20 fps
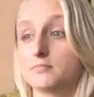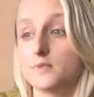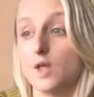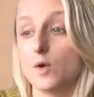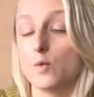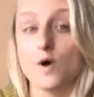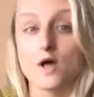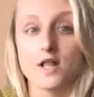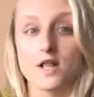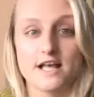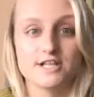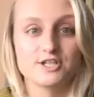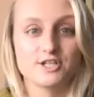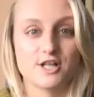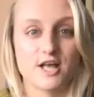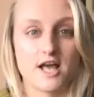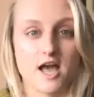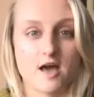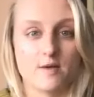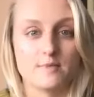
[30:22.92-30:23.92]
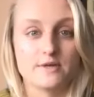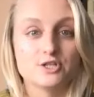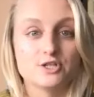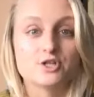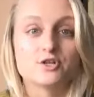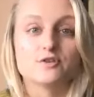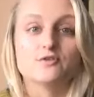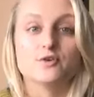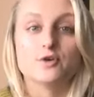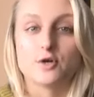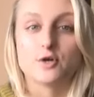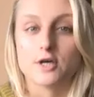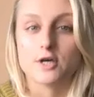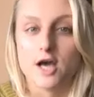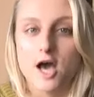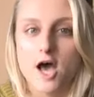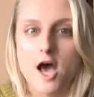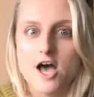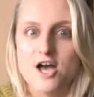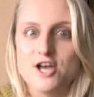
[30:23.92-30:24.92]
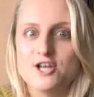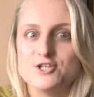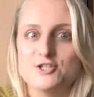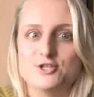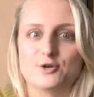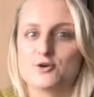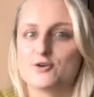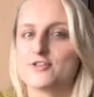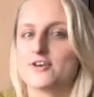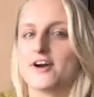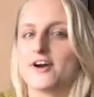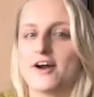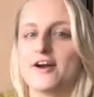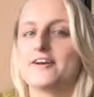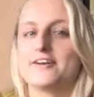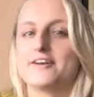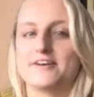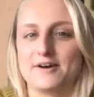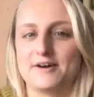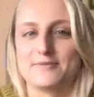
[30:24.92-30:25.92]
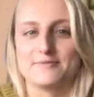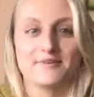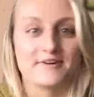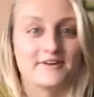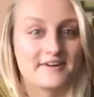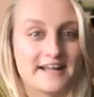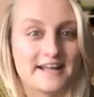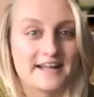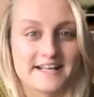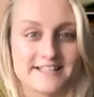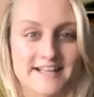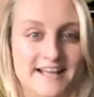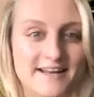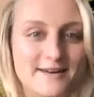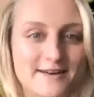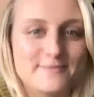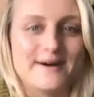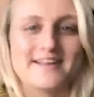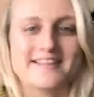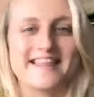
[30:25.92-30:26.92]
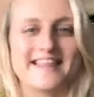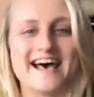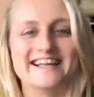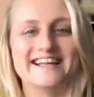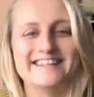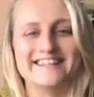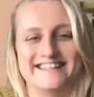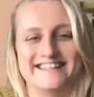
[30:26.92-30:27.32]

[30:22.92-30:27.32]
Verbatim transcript: well actually i'm interviewing Joe the gardener. I'm very excited about that.